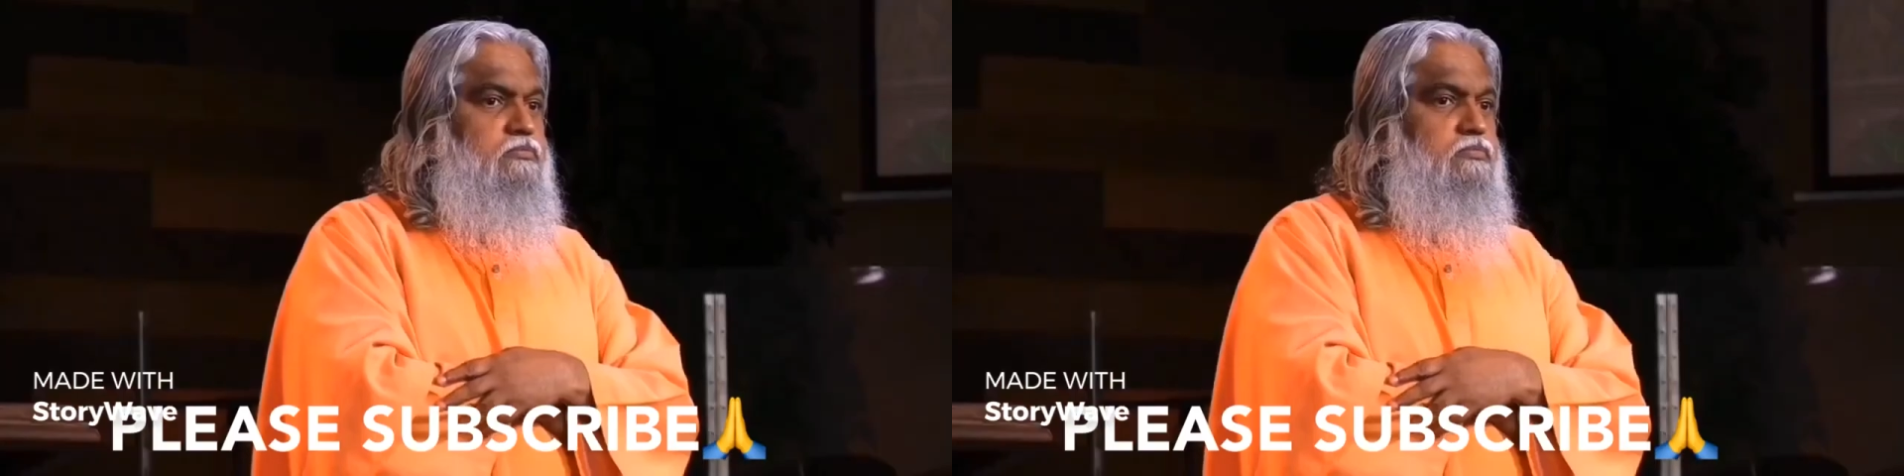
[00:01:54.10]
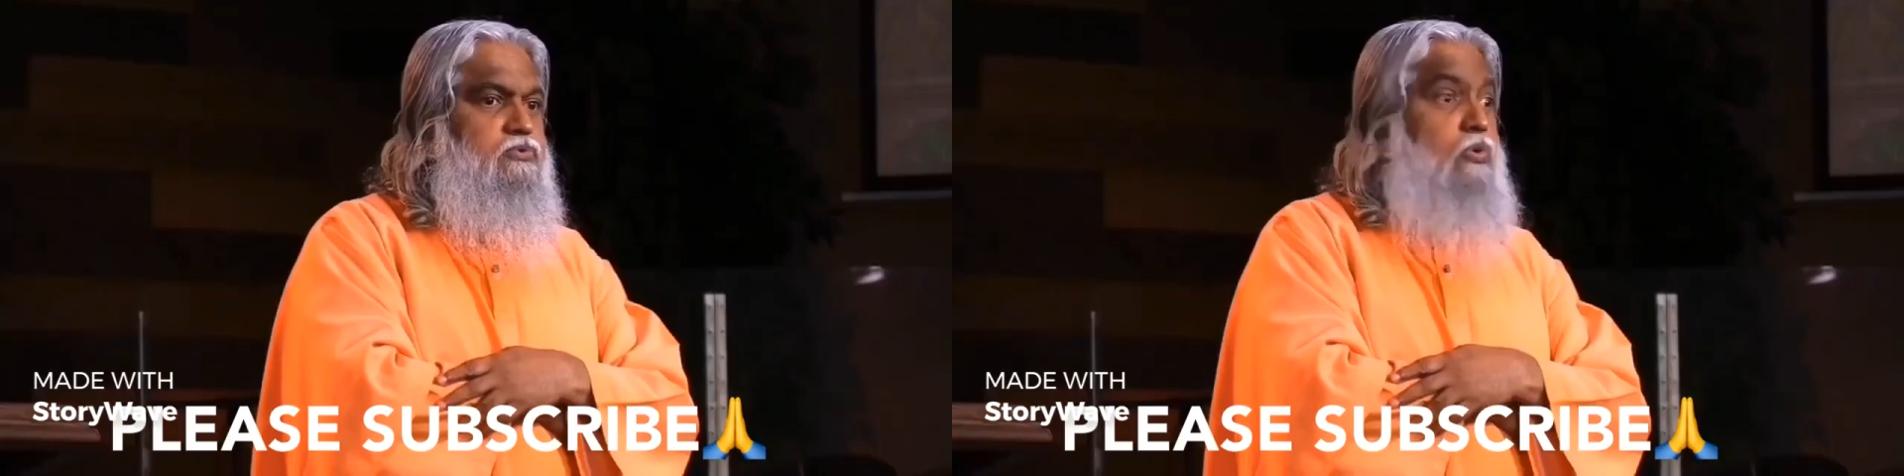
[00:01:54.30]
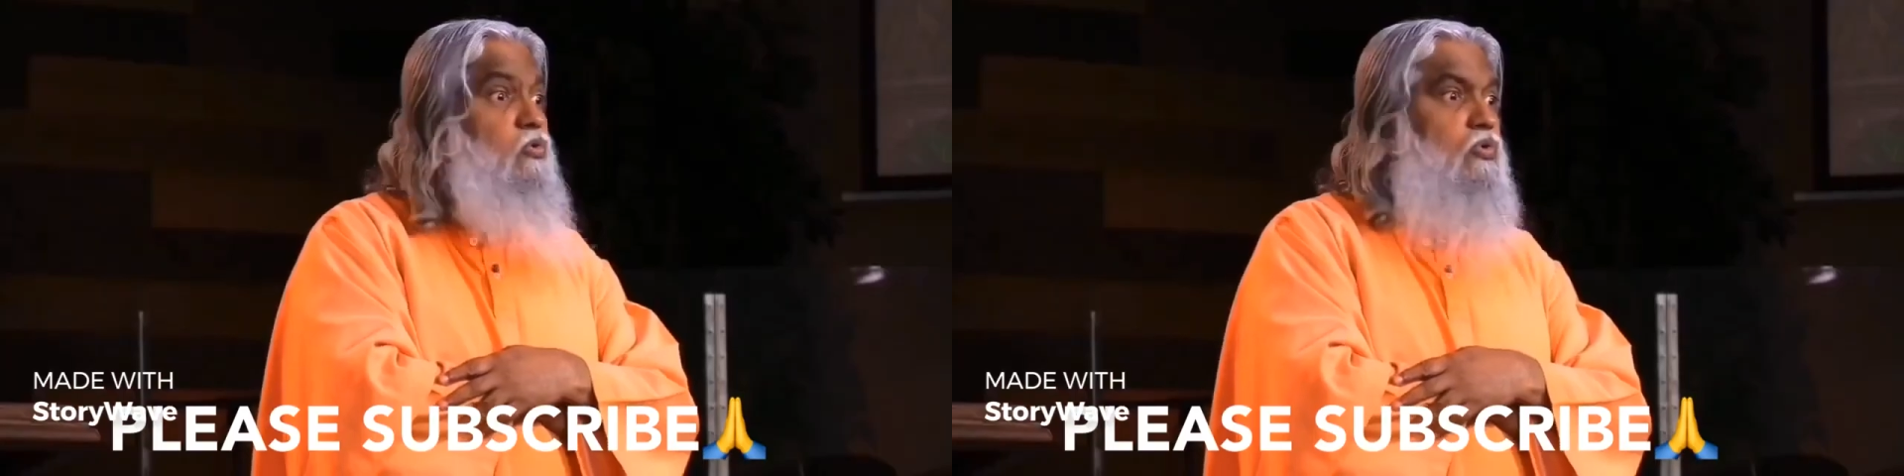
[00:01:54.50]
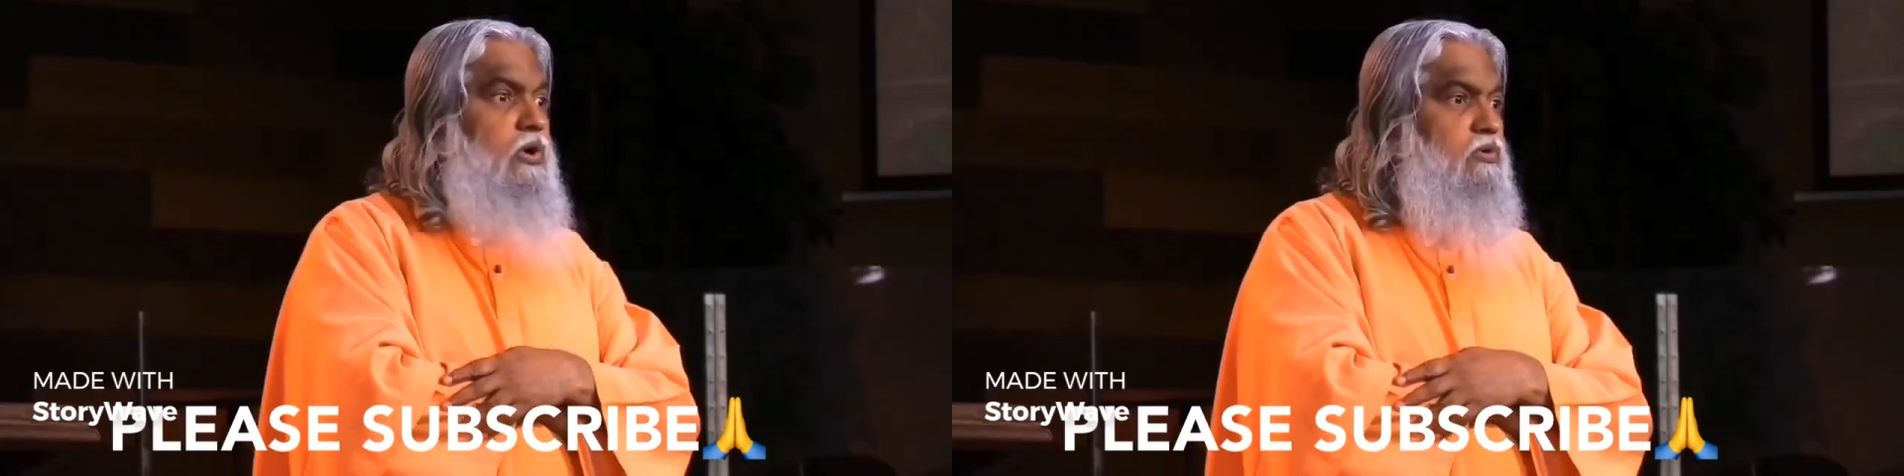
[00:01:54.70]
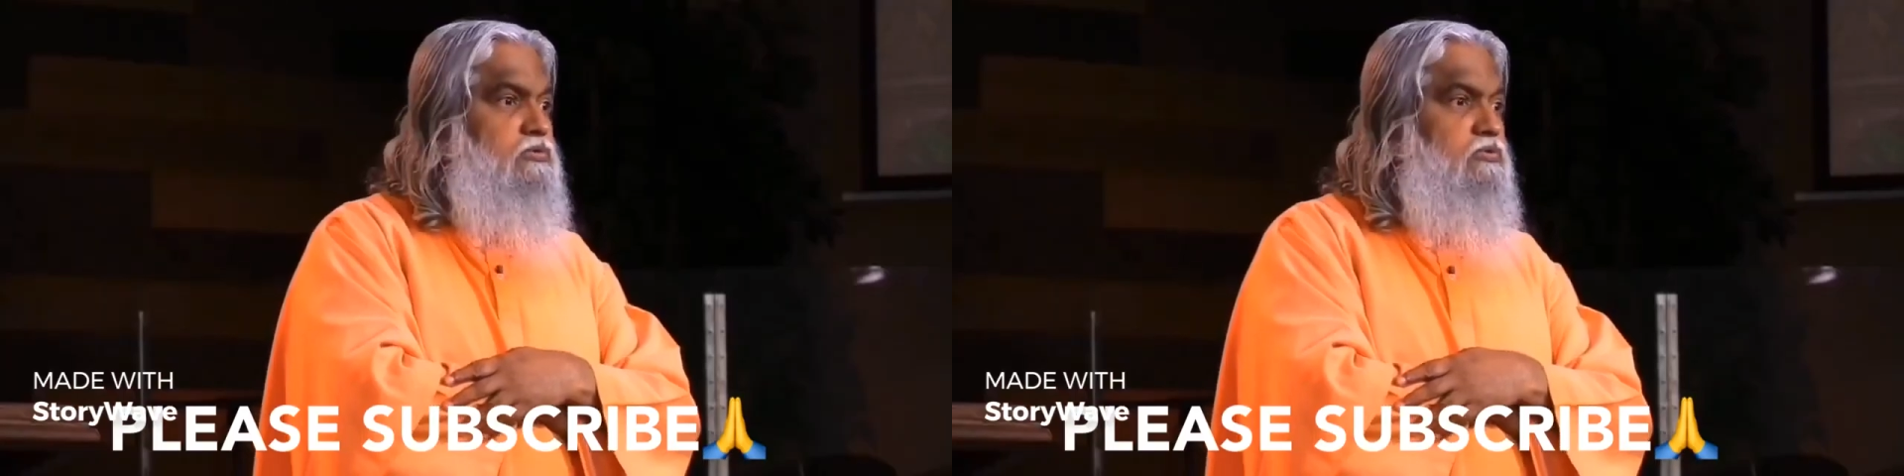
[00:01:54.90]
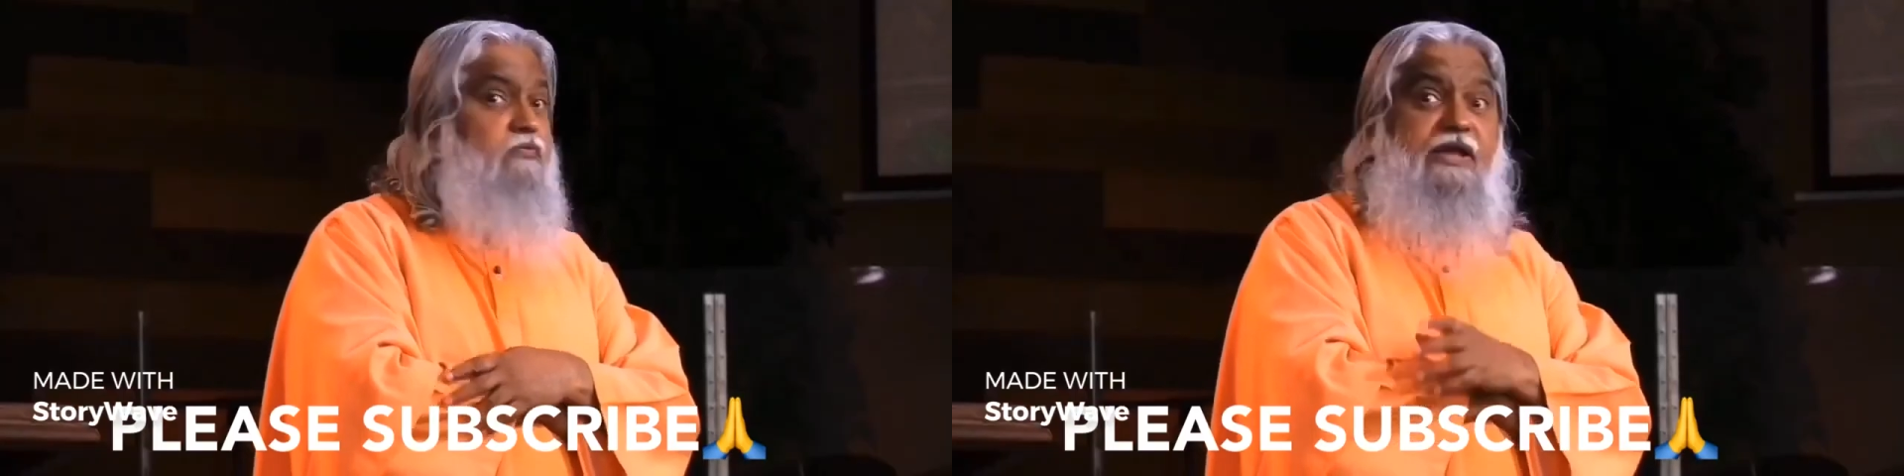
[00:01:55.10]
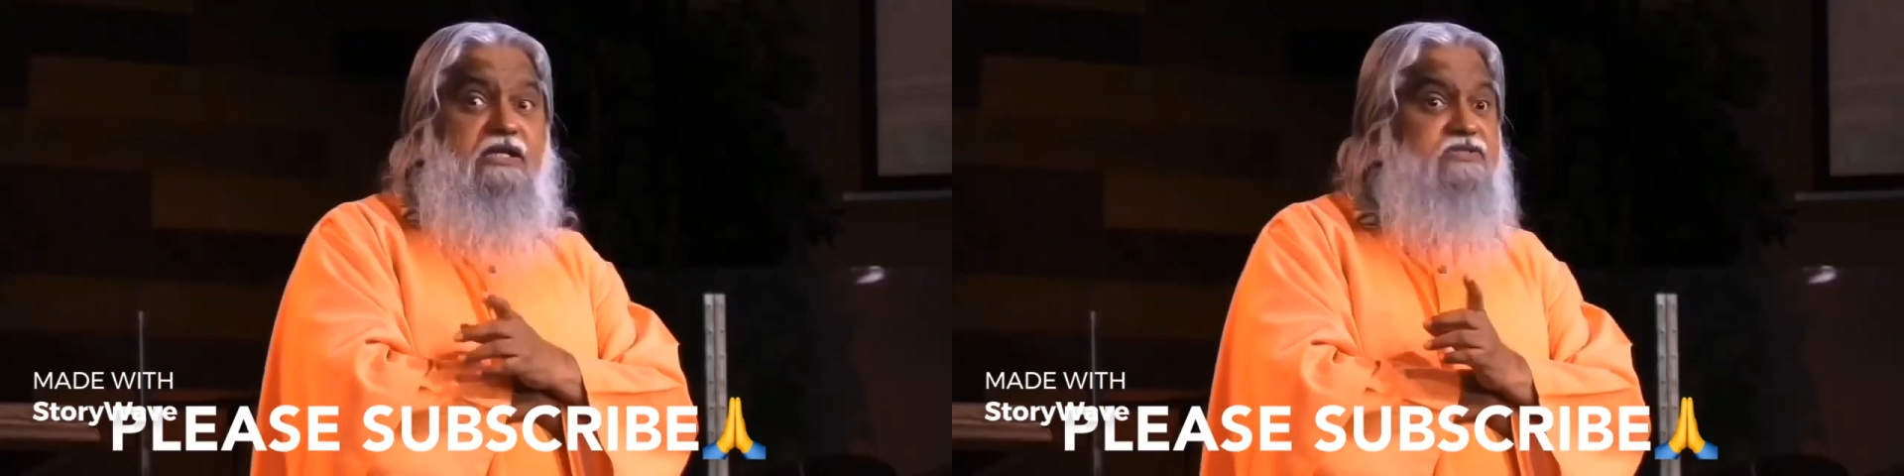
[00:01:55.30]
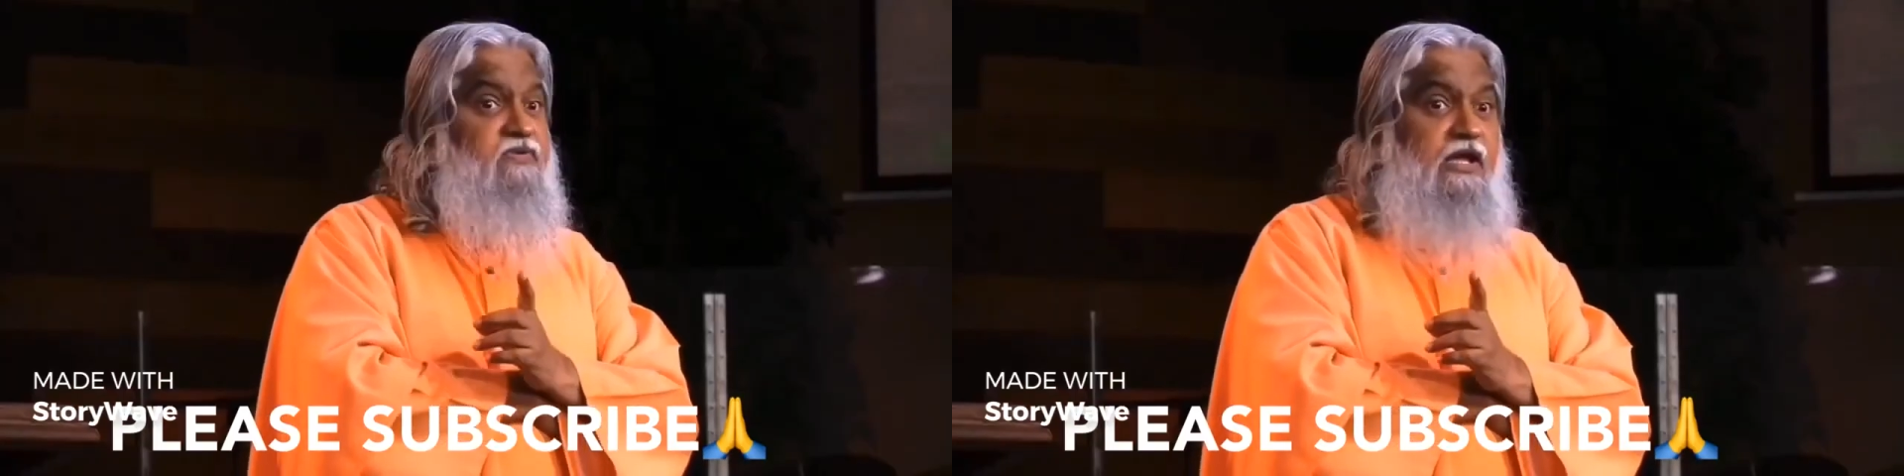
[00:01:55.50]
Don't go out. Virus
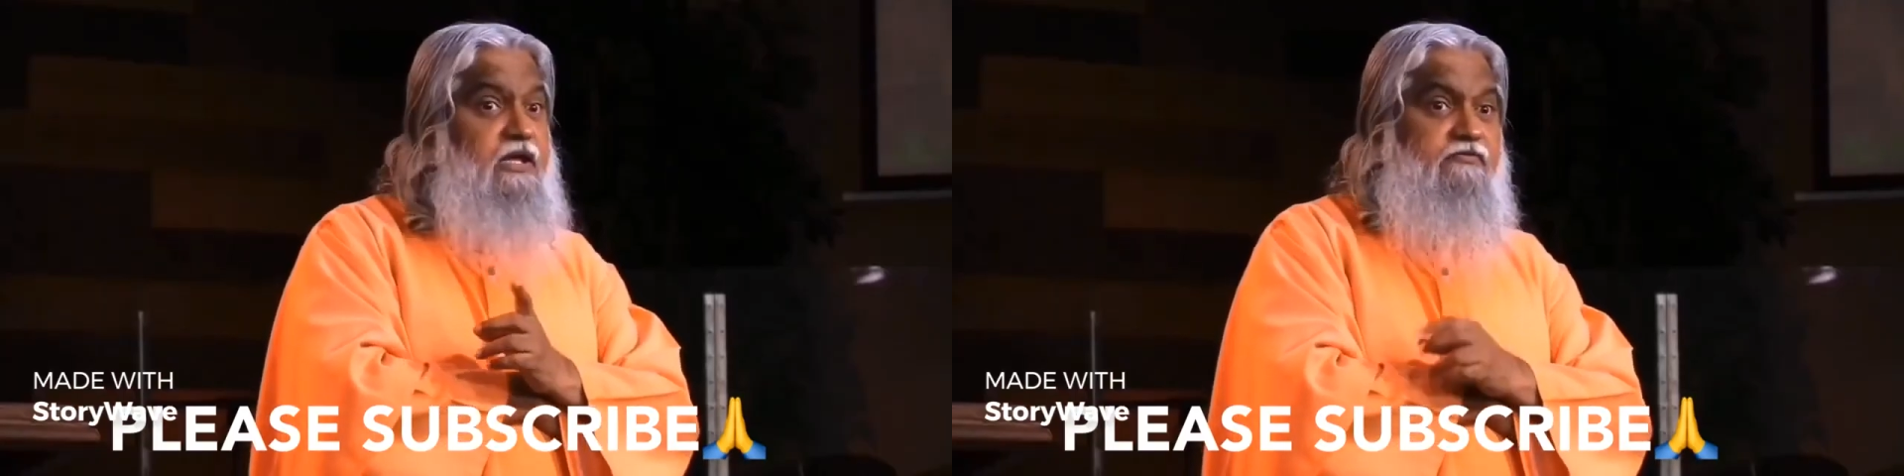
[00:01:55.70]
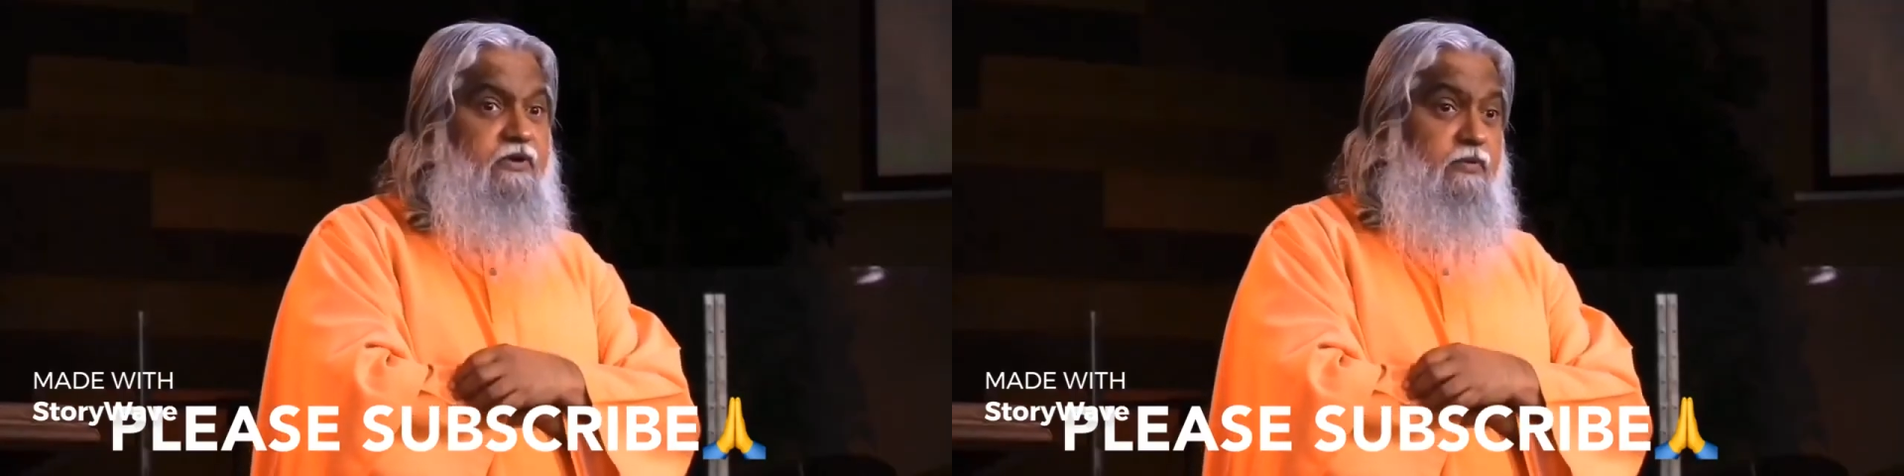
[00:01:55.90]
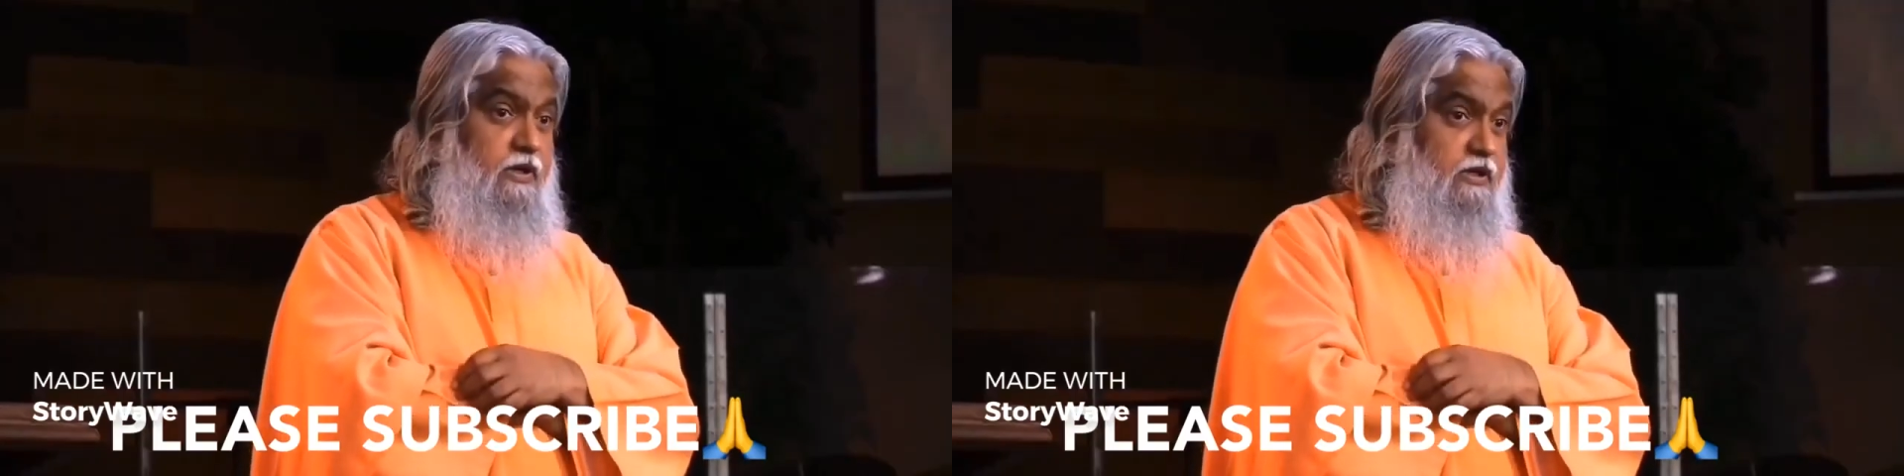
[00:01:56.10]
flying everywhere.